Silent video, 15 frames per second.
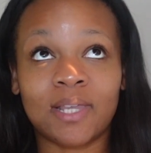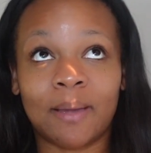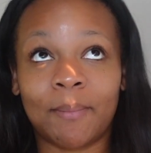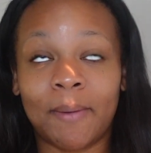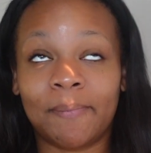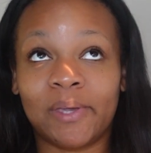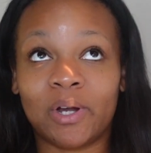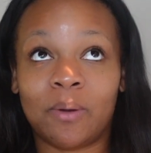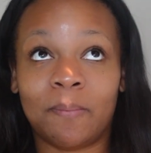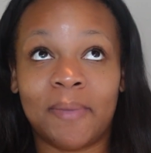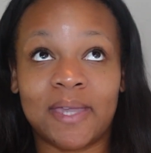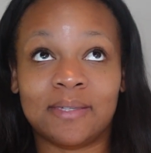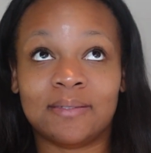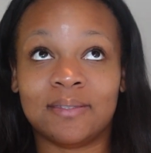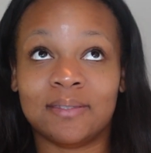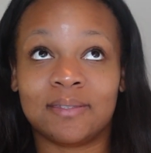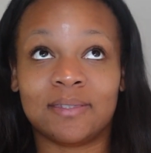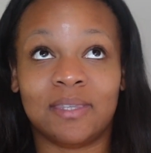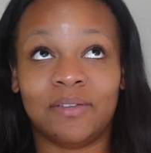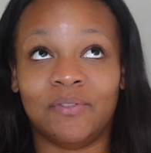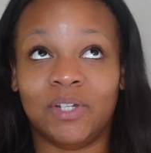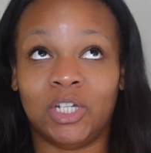time I've been on base since
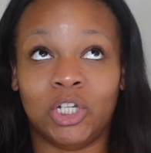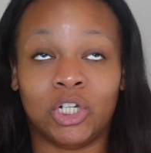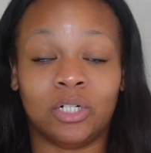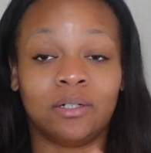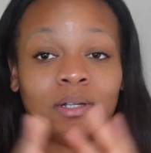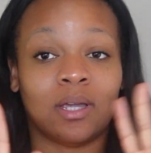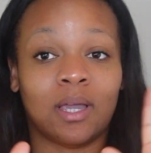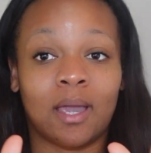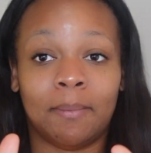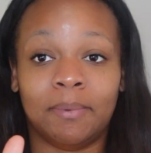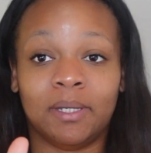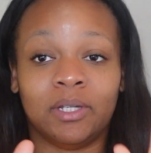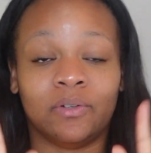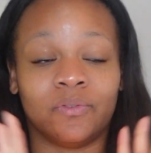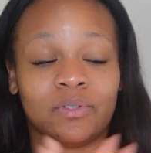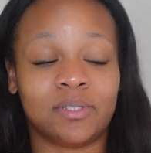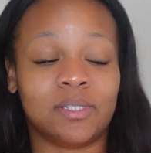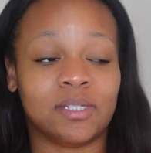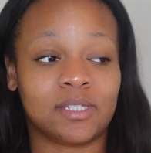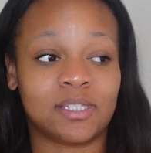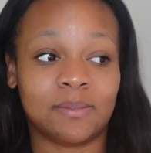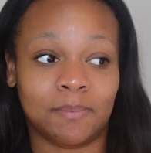living here. I've been here for
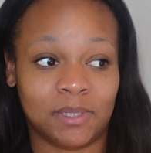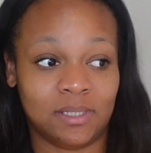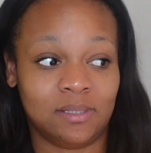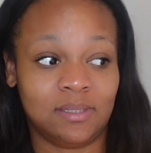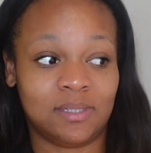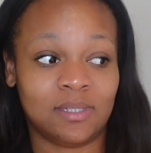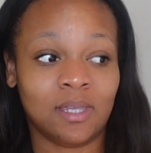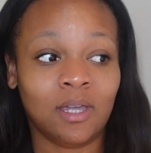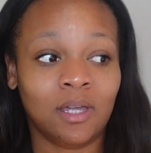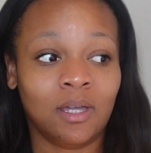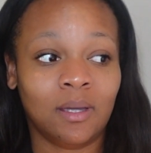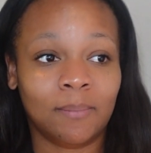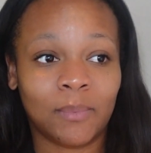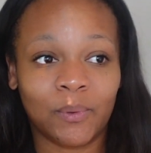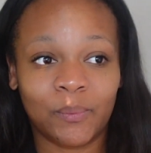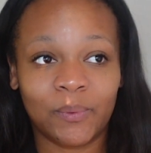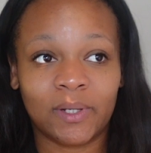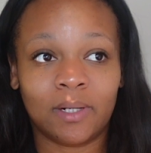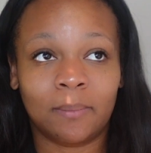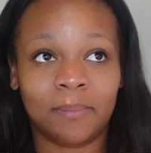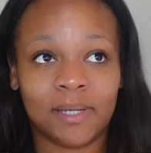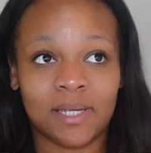6 months. But we went
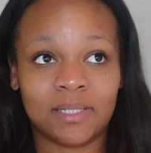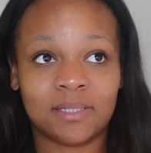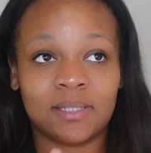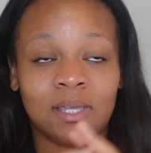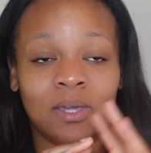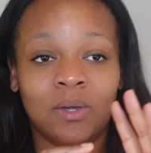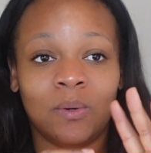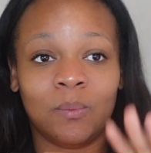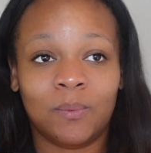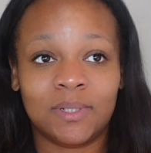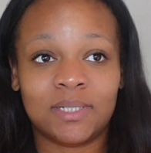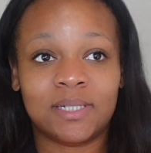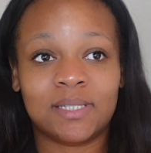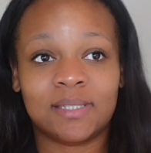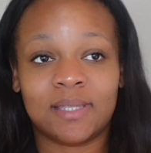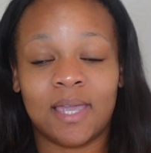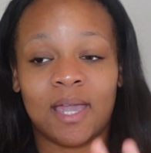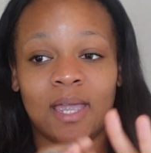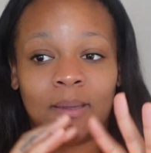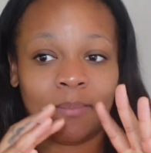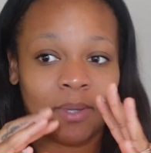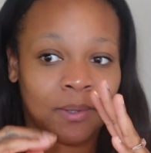on base, went to his
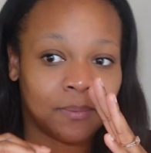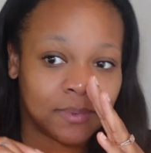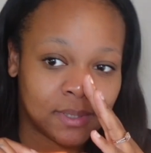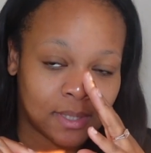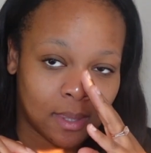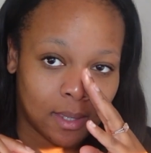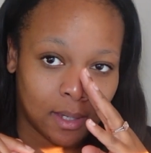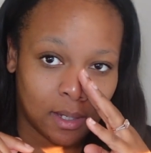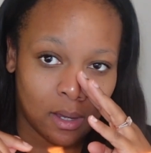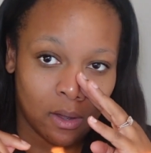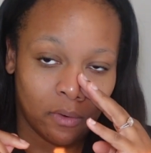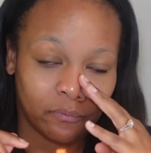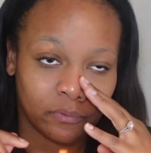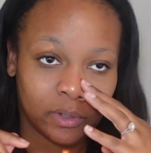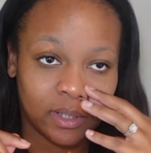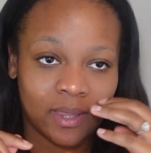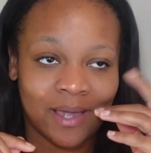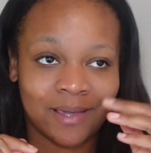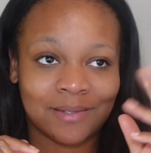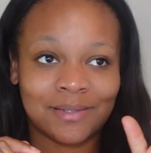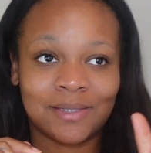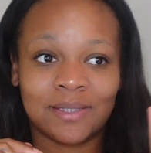game. It was like over at
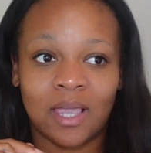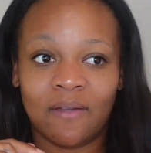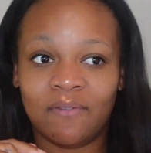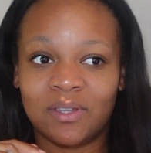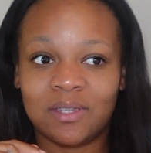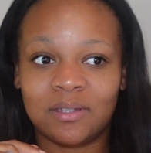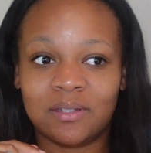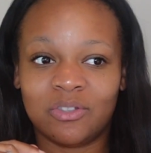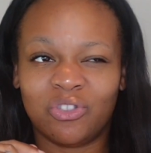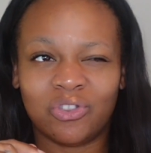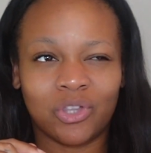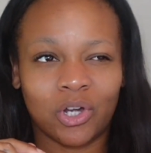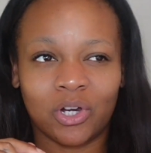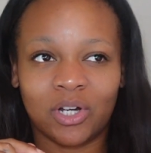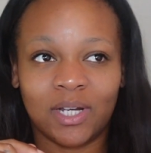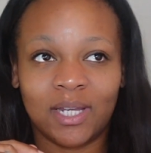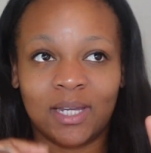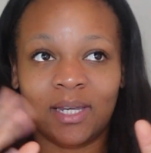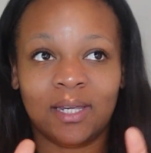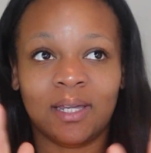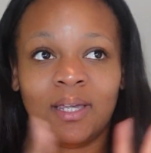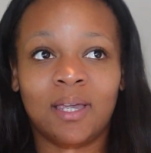like
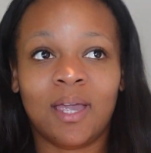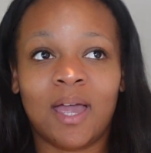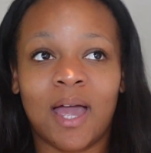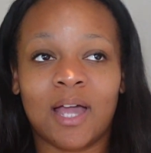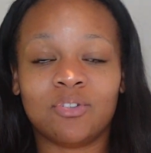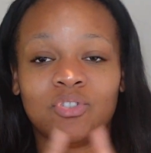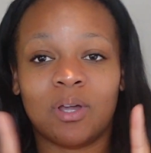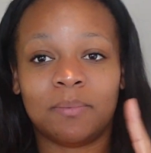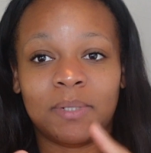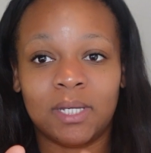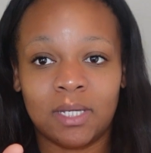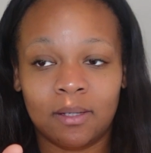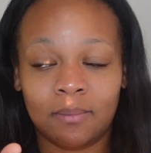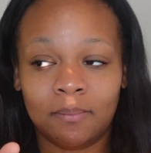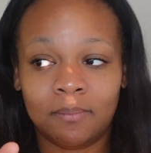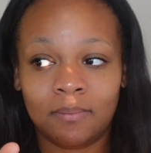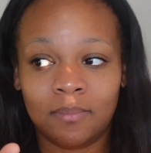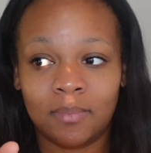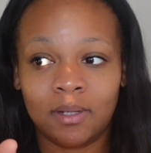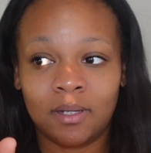7:30. I dropped him